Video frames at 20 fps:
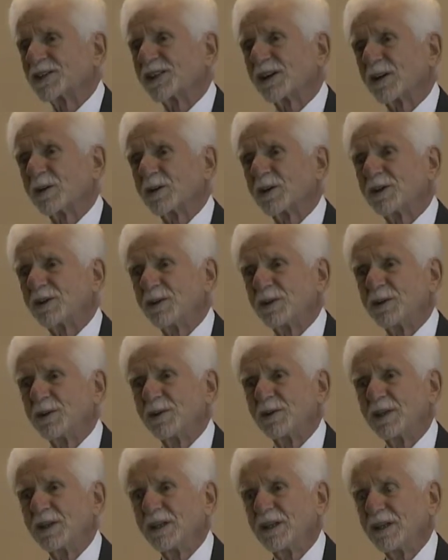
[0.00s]
to share with
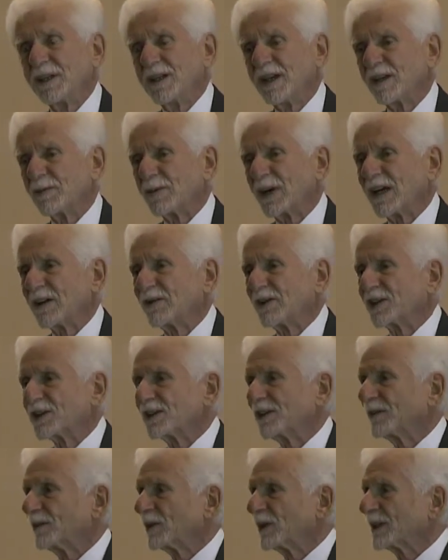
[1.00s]
you at my
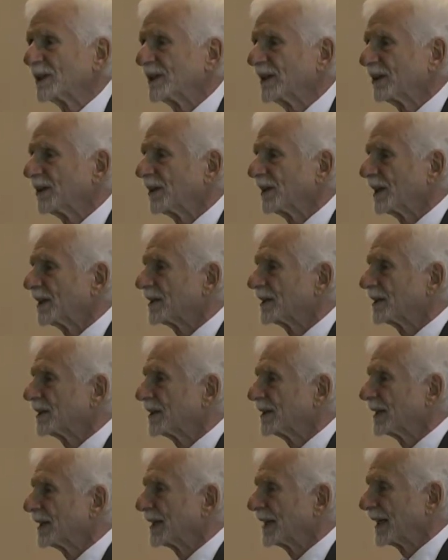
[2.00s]
vision of what the internet
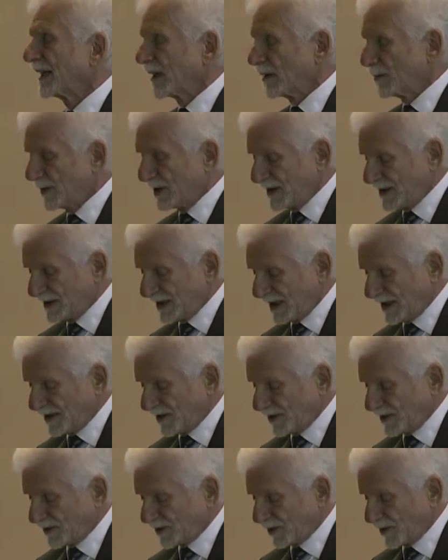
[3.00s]
uh, can be 10
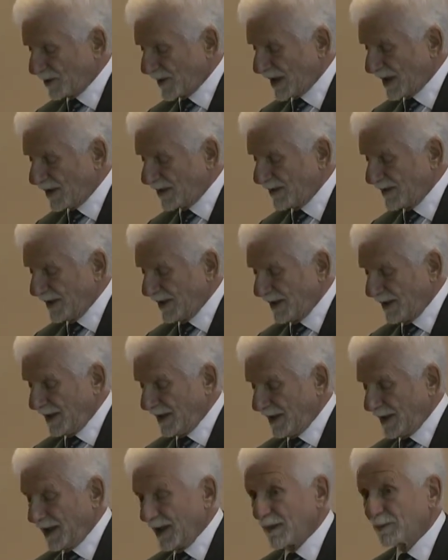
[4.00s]
years from now.
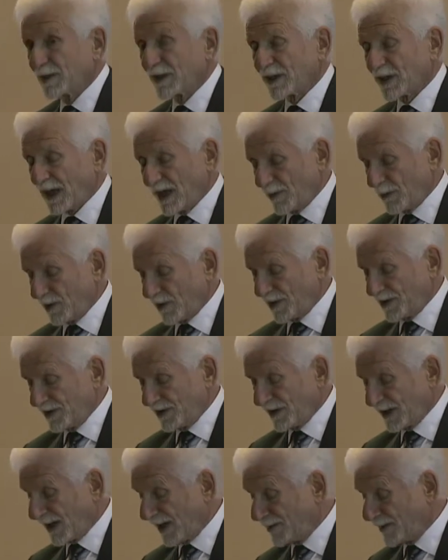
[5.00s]
Uh, but I warn you
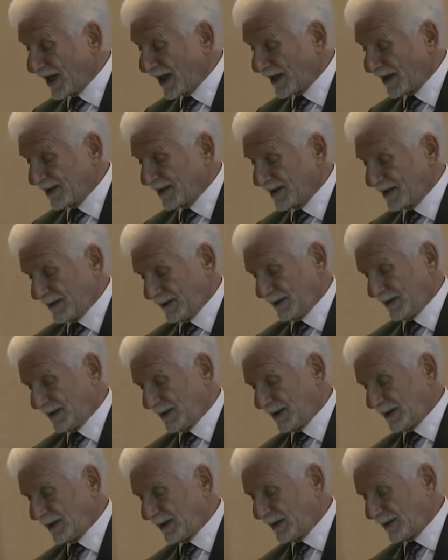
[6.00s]
that I'm not going
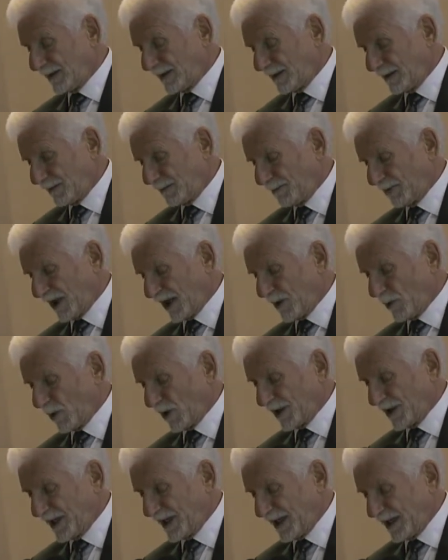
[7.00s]
to uh, play
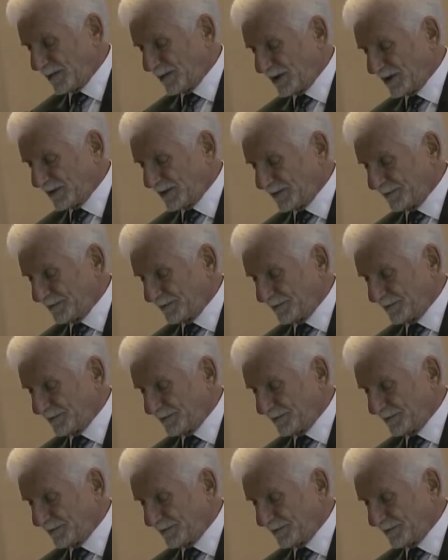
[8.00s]
word games